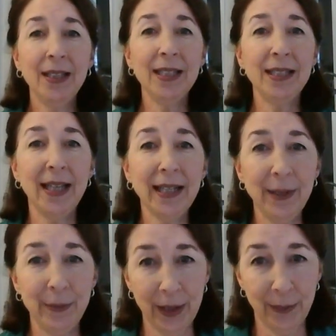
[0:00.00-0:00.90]
The
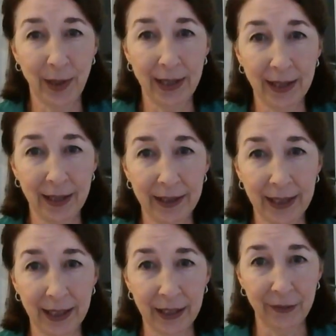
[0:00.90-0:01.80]
second big bite out of
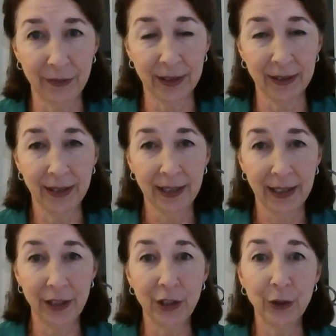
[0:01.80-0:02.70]
the elephant
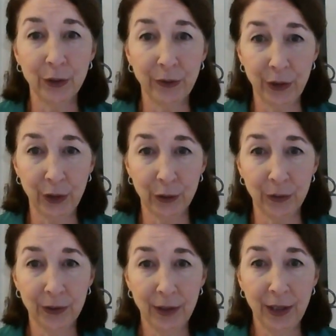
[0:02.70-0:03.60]
is to
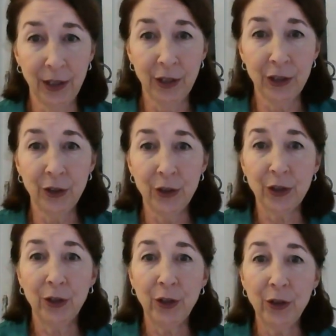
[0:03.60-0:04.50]
review. So
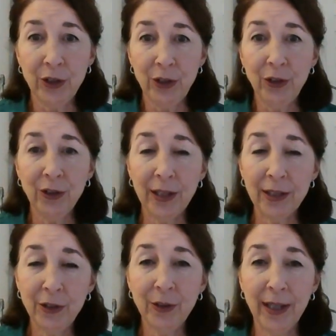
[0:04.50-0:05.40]
as close to you
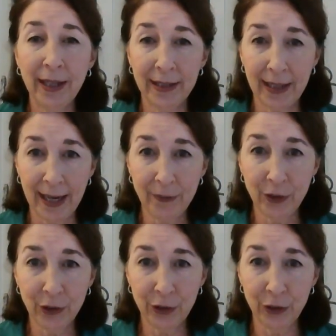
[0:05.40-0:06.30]
as you can
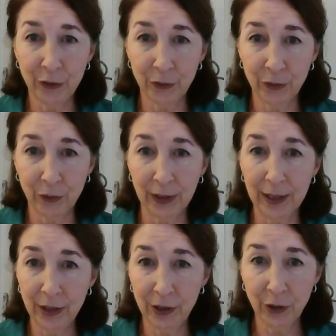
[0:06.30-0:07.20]
after you've Listen
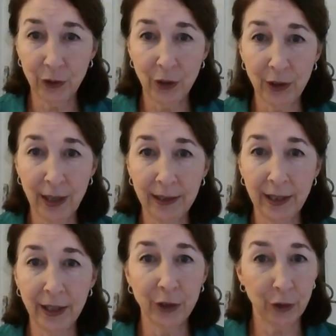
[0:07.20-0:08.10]
listened to an online
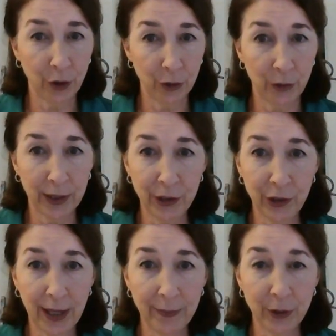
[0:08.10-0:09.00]
lecture or read a
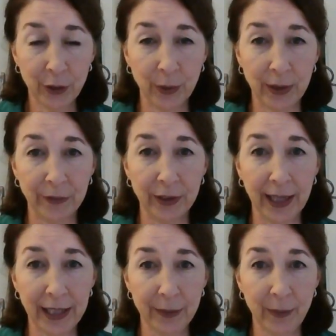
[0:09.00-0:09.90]
chapter, whatever the
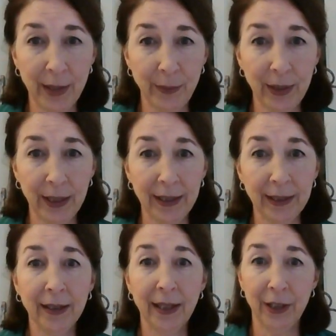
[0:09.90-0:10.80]
case might be,
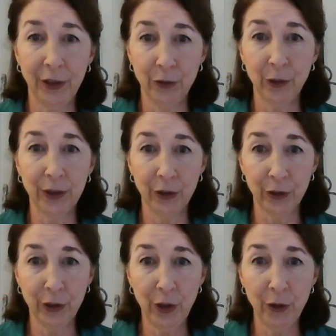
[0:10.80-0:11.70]
and you've written
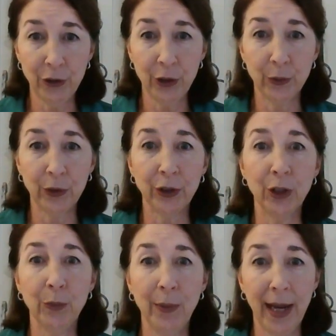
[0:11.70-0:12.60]
your notes, you want to
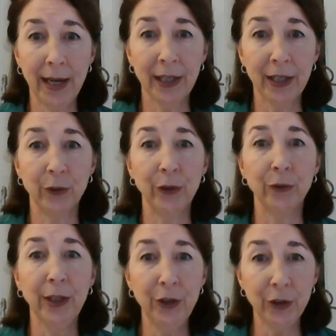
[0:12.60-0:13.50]
go back and
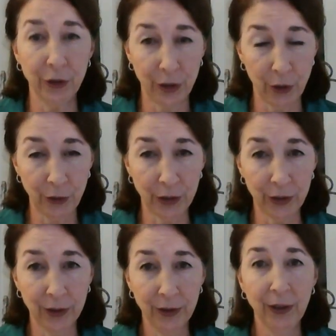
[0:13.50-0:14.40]
reread your
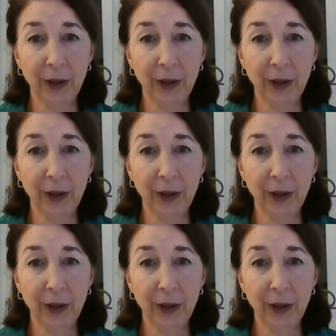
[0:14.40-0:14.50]
notes.